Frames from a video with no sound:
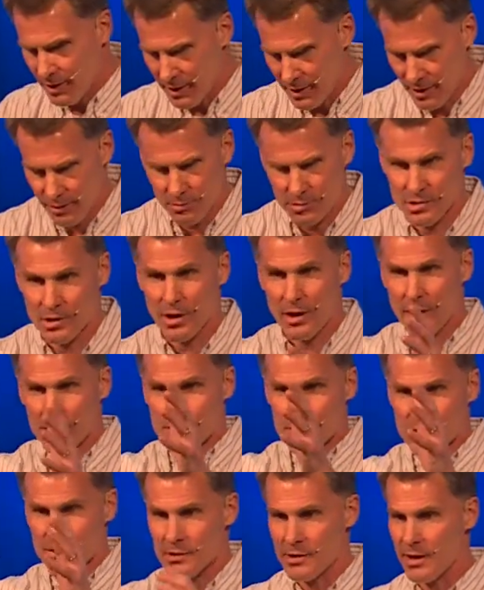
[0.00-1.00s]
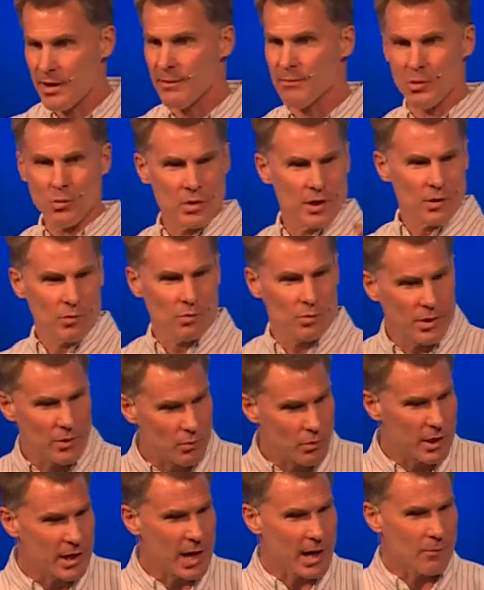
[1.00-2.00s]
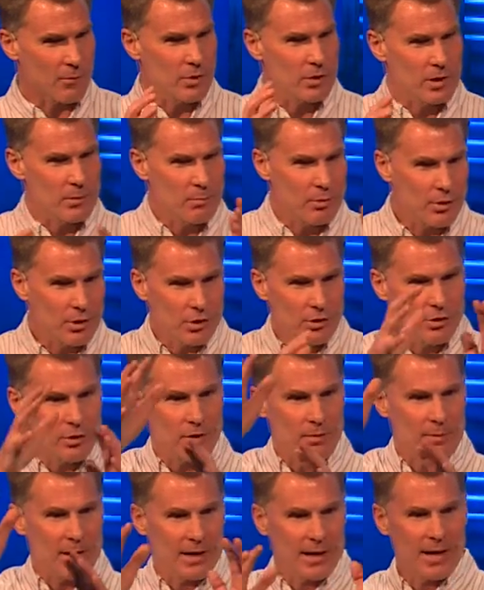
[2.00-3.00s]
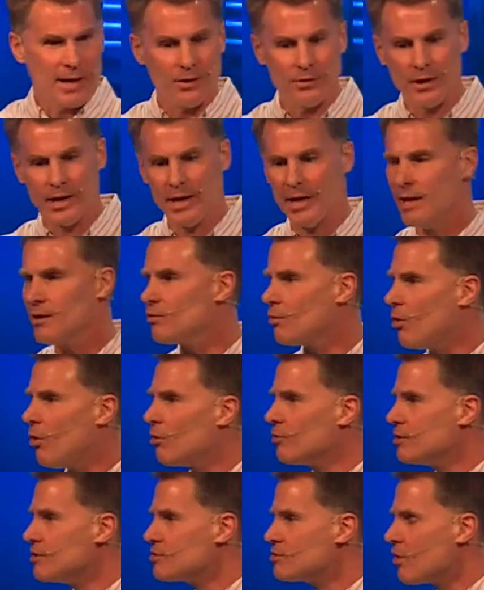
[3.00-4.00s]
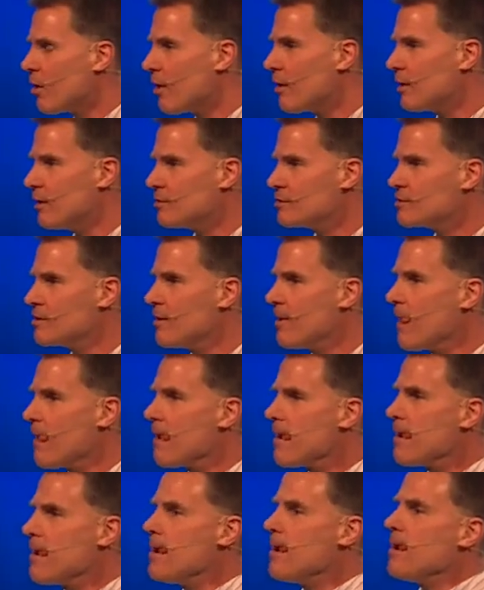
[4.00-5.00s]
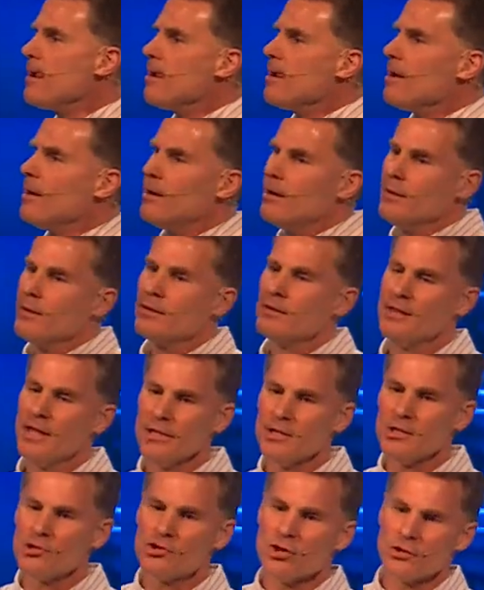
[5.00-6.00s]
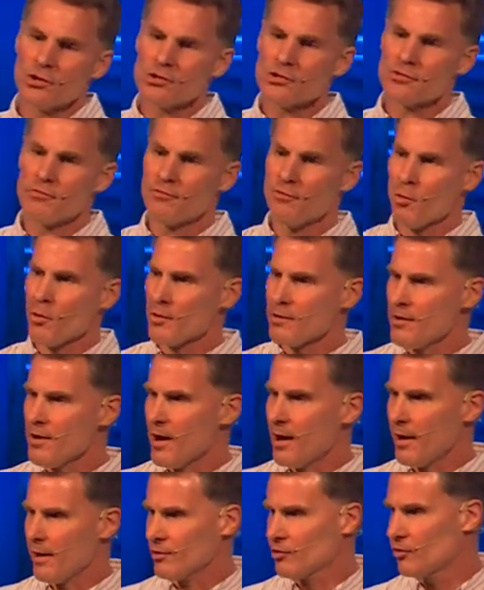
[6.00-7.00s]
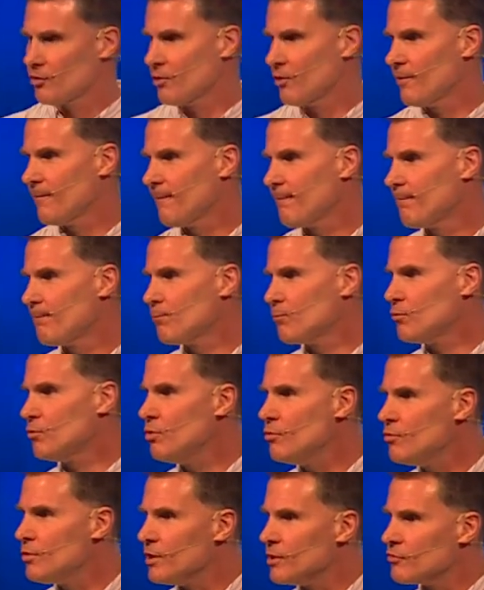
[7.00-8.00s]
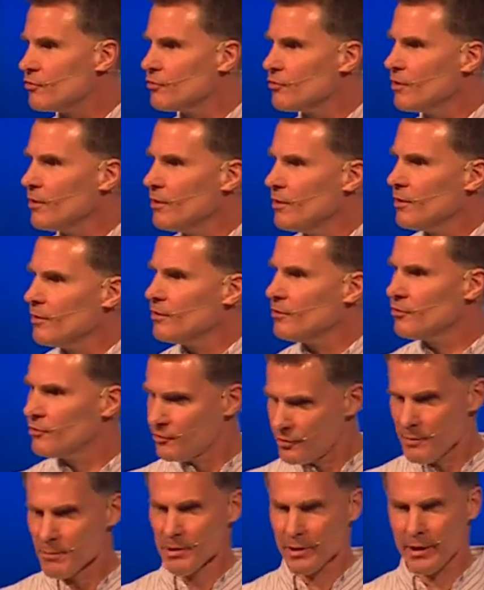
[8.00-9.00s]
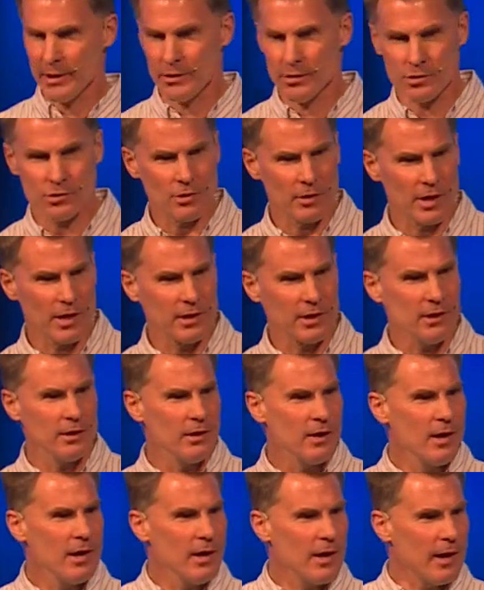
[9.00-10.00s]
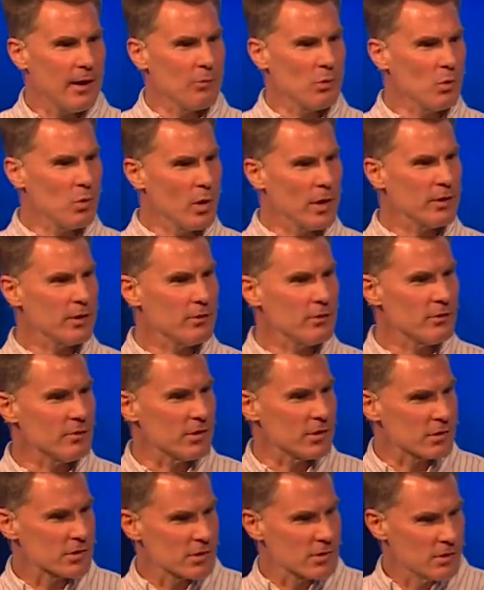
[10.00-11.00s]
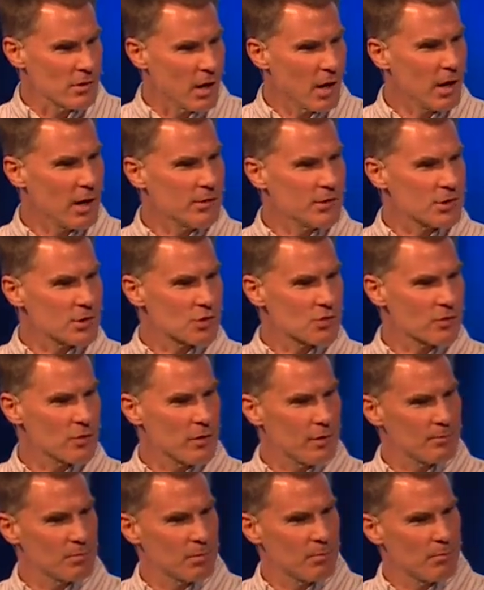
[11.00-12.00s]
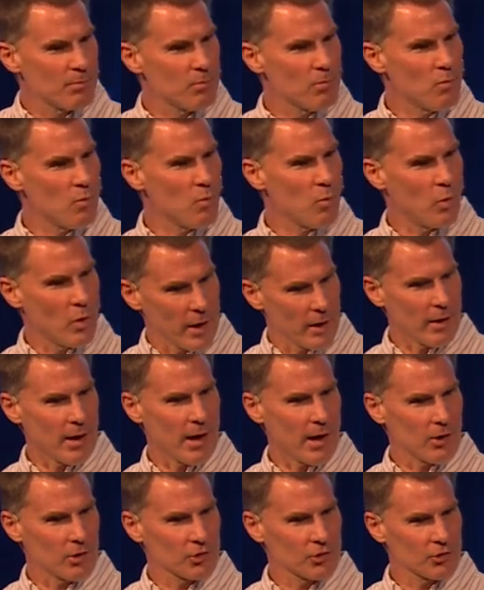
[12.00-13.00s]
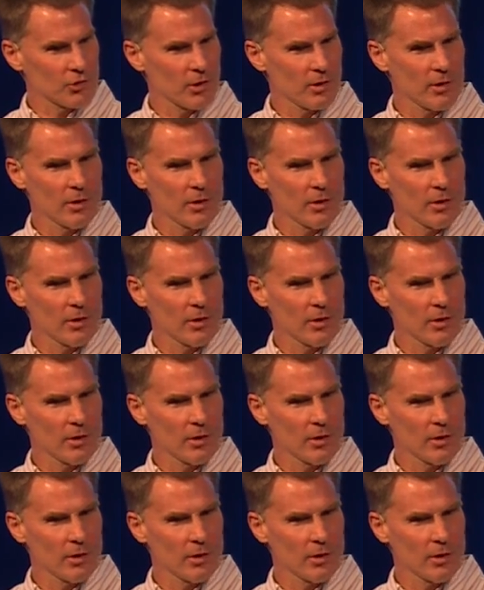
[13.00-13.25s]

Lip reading: It was us and them, and we got really pretty good about how to handle all these targets. Then they took us to Fort Knox to this simulator training, and we went into this nondescript warehouse.